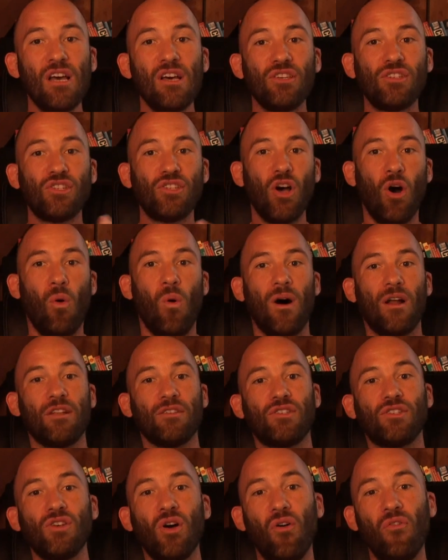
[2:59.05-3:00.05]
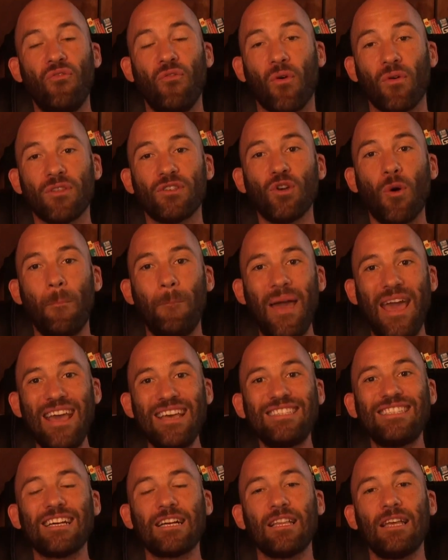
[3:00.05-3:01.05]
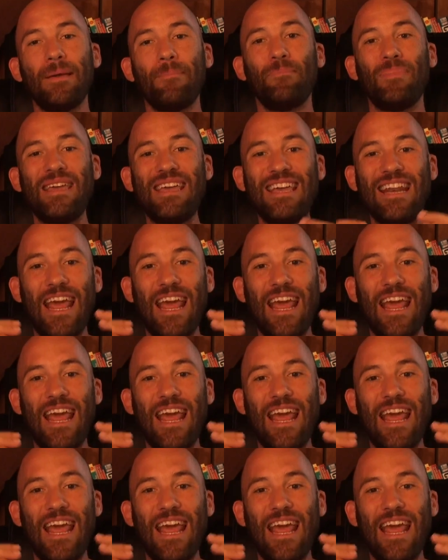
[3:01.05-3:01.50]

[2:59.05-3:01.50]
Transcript: so on and so forth. So basically, being